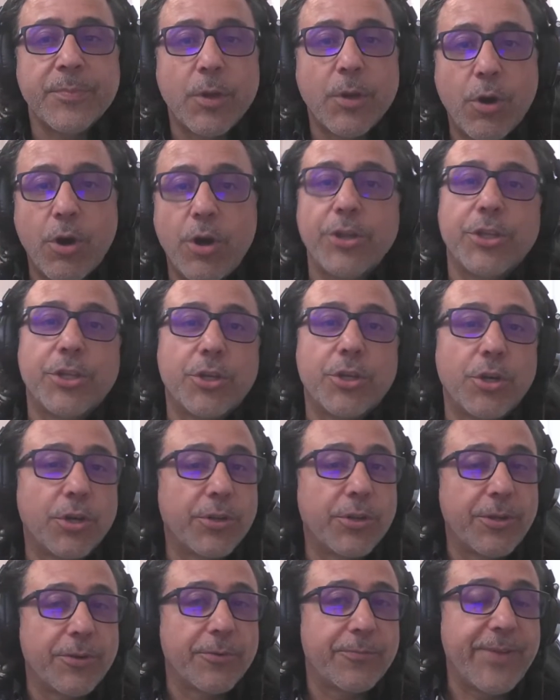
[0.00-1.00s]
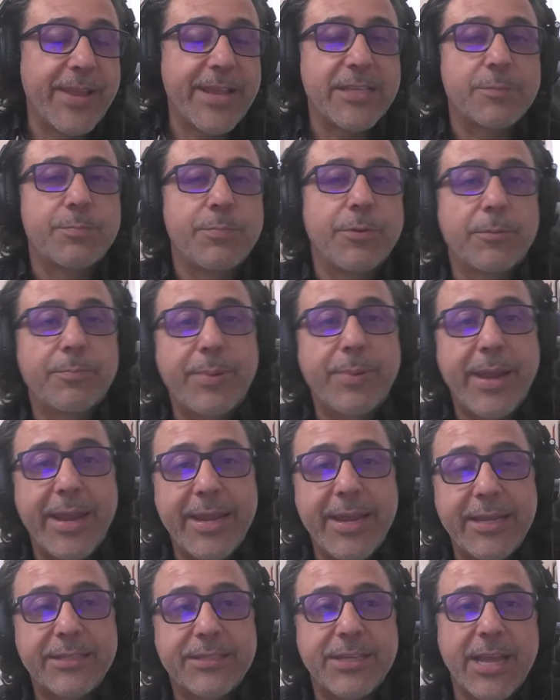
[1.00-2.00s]
Or you can go to their Facebook
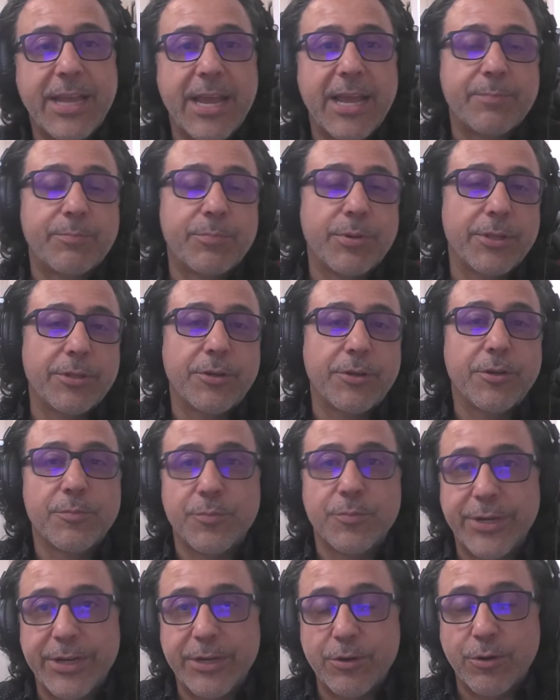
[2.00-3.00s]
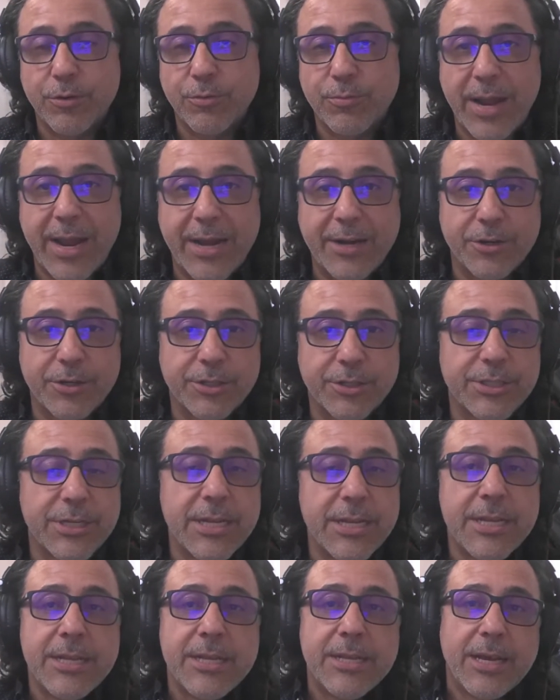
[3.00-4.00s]
page at Brotherhood of Marine Corps Riders
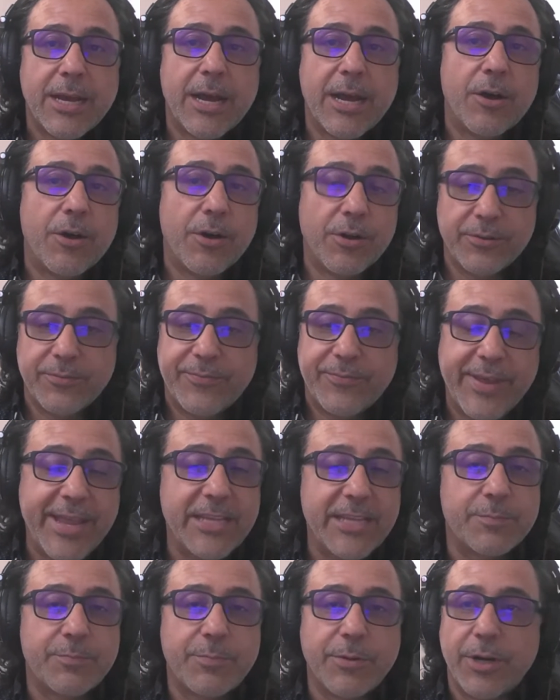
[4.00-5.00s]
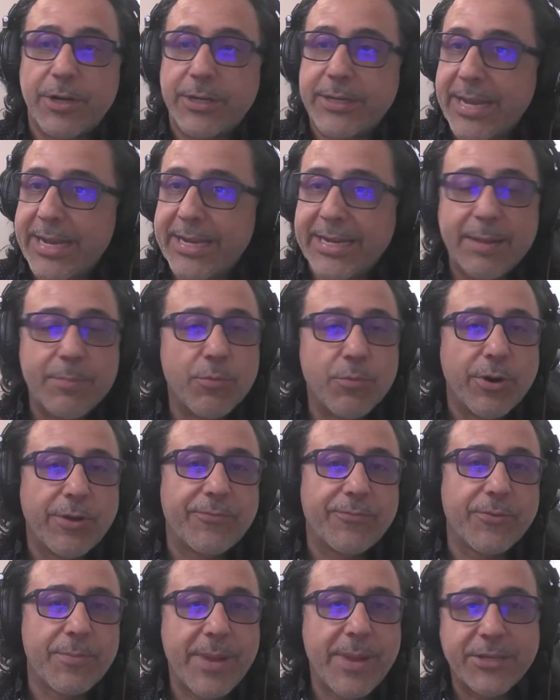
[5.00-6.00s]
on Facebook and get more
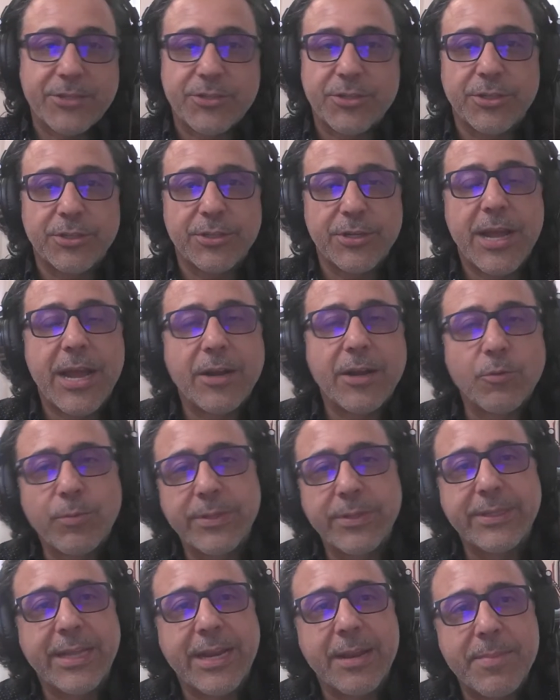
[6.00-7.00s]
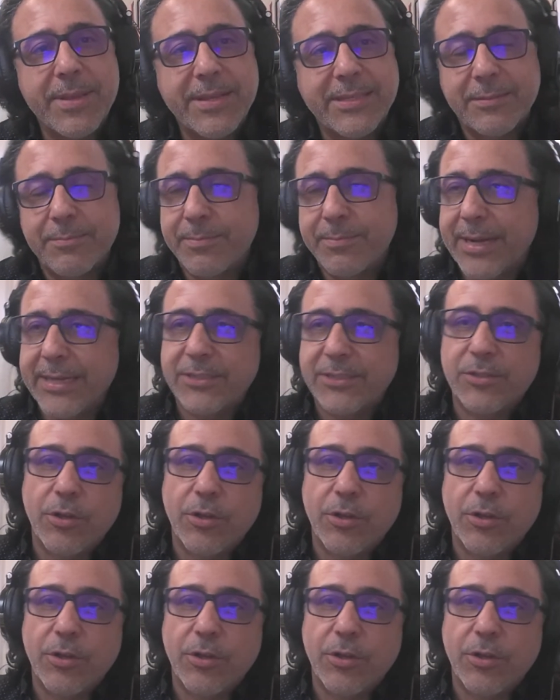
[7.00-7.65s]
information on how to win that amazing bike.